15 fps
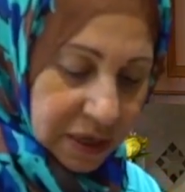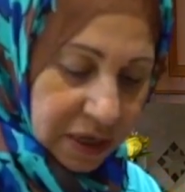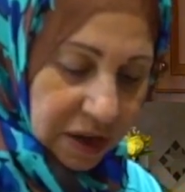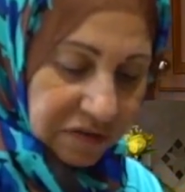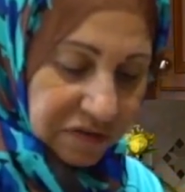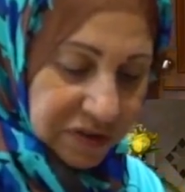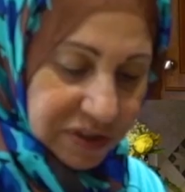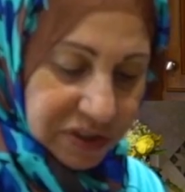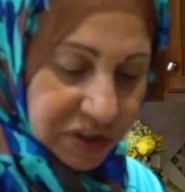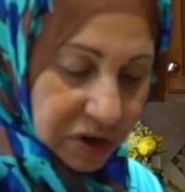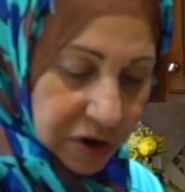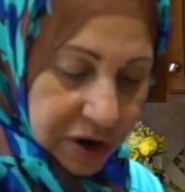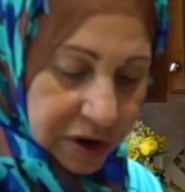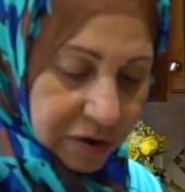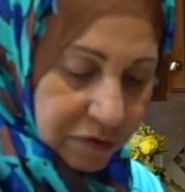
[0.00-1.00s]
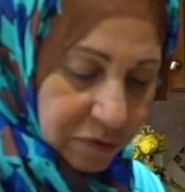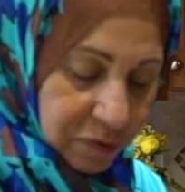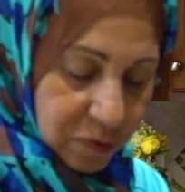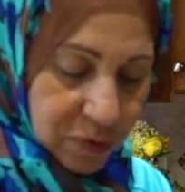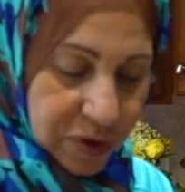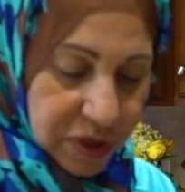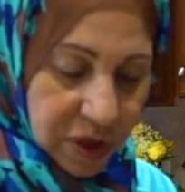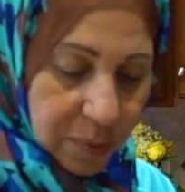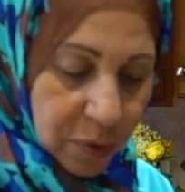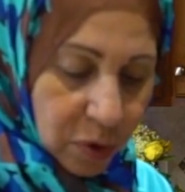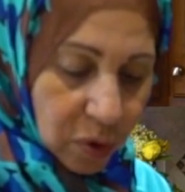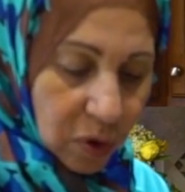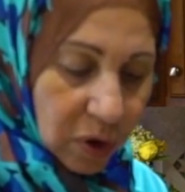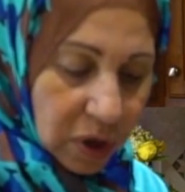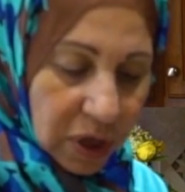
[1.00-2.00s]
enough stirring with the
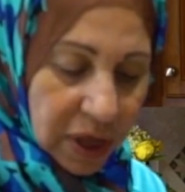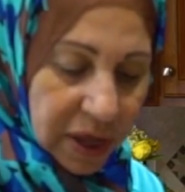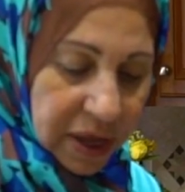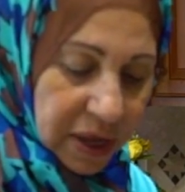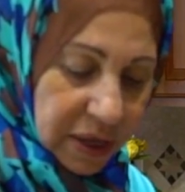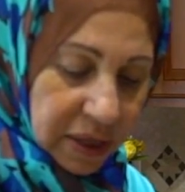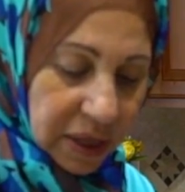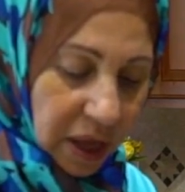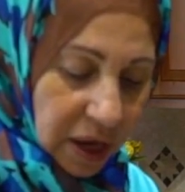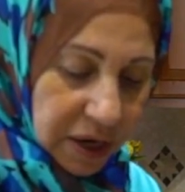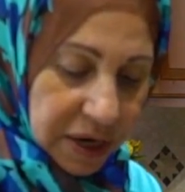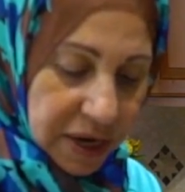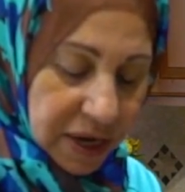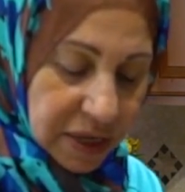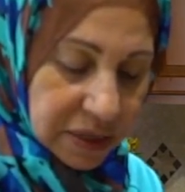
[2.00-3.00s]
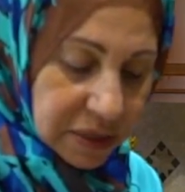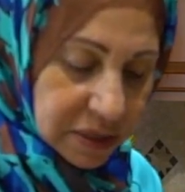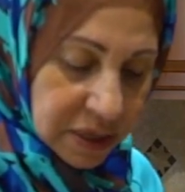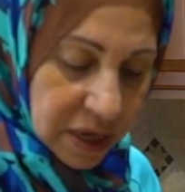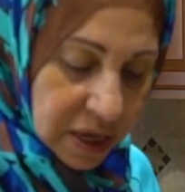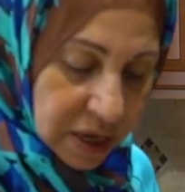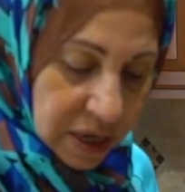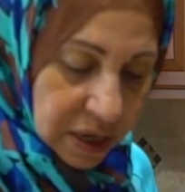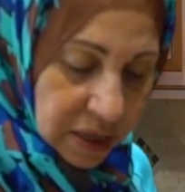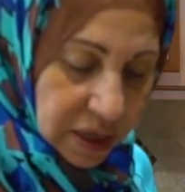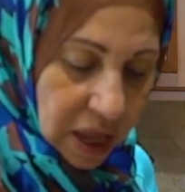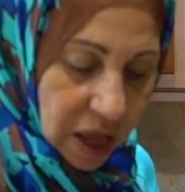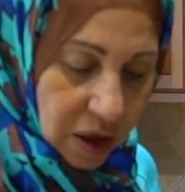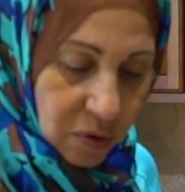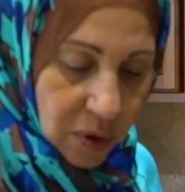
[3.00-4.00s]
burgo and the onions.
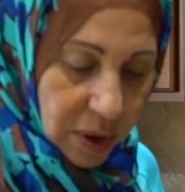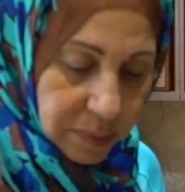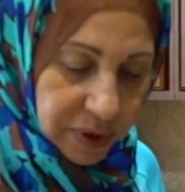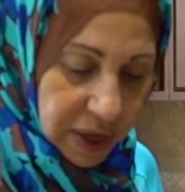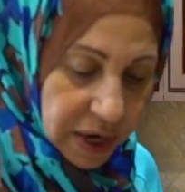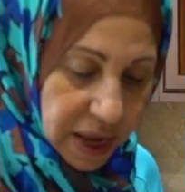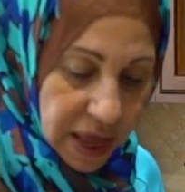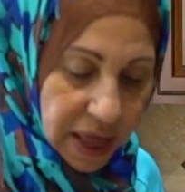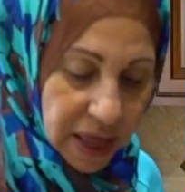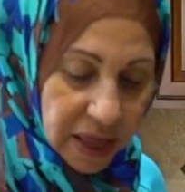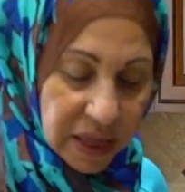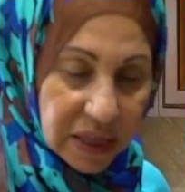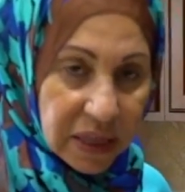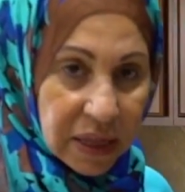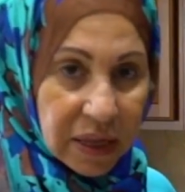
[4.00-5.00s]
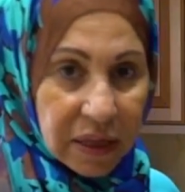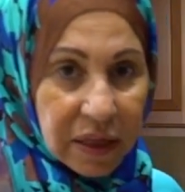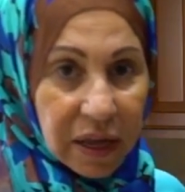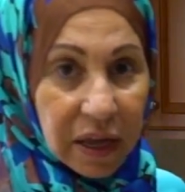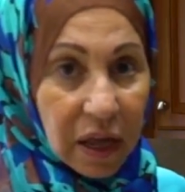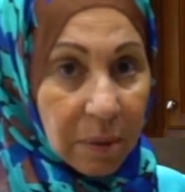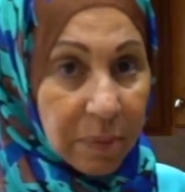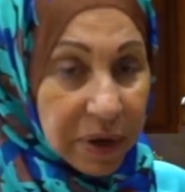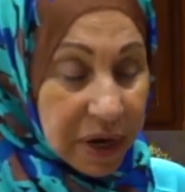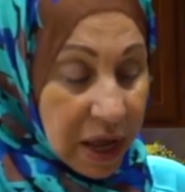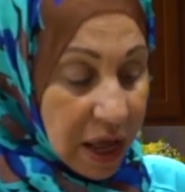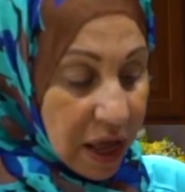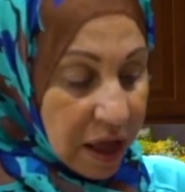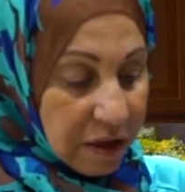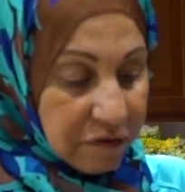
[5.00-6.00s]
Now I'm gonna add the
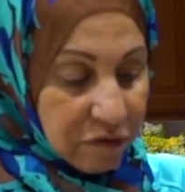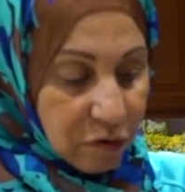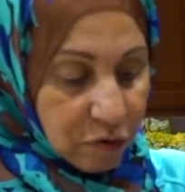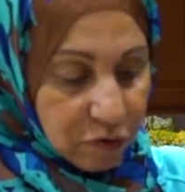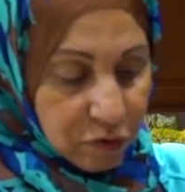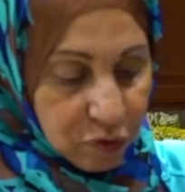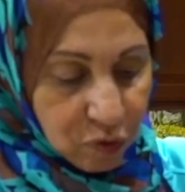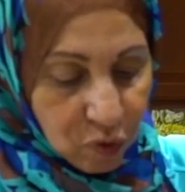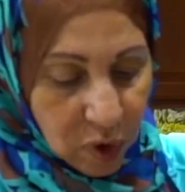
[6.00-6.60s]
1.5 cups of